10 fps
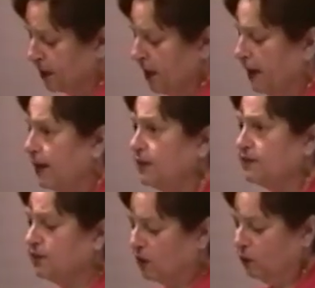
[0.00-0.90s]
At
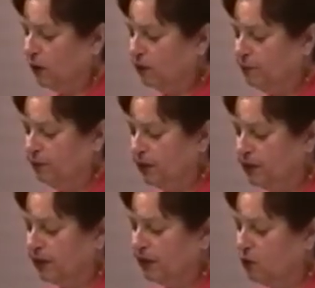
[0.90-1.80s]
ASR, we are
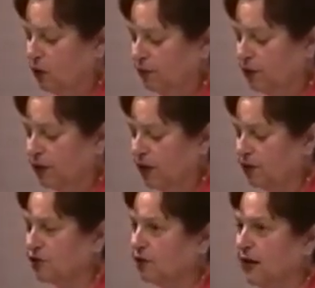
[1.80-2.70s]
building a corporate
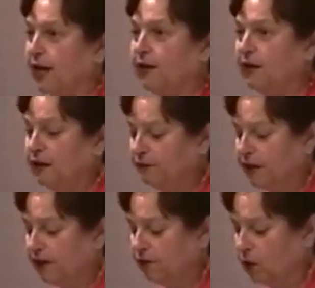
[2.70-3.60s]
culture and an
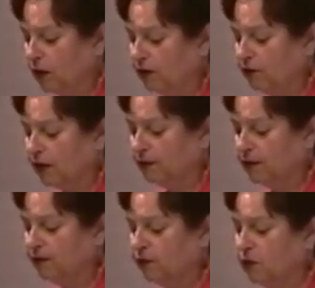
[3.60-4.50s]
innovative work
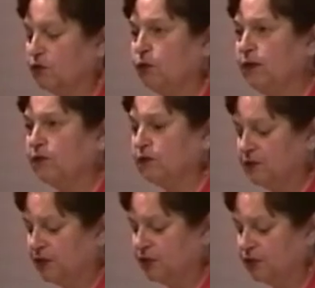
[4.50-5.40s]
environment for the 21st
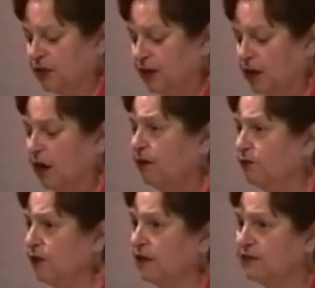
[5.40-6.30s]
century on a
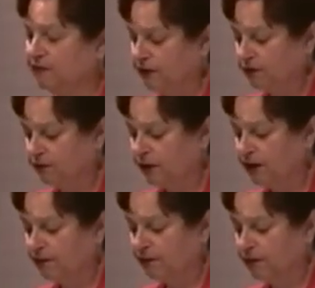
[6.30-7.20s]
philosophy of
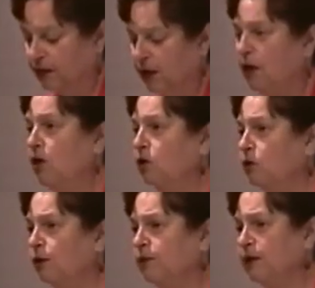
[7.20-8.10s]
freedom.
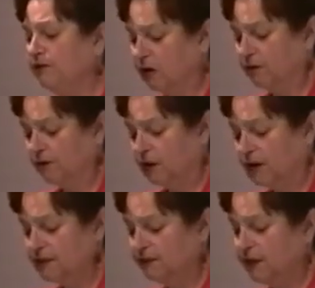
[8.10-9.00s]
We believe our
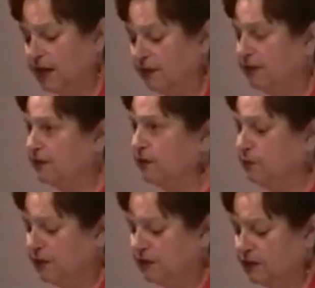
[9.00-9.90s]
philosophy, ethics, and
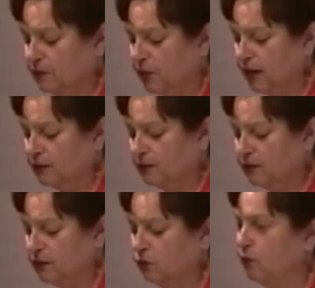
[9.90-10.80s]
business
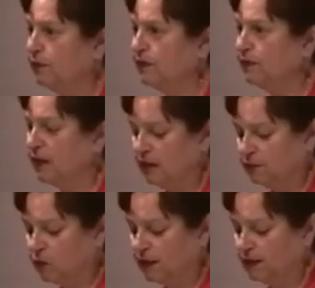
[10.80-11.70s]
practices will be selling
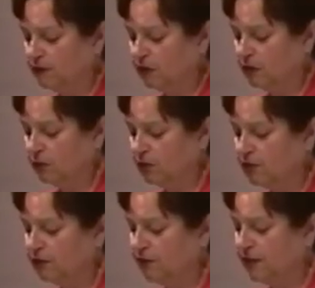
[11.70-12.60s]
points for commercial
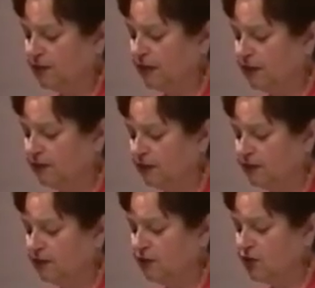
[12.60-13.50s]
space
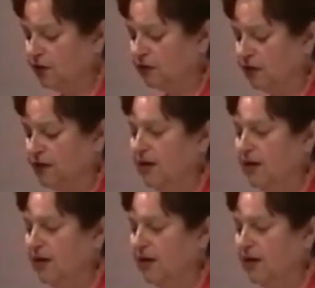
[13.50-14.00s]
activities in general,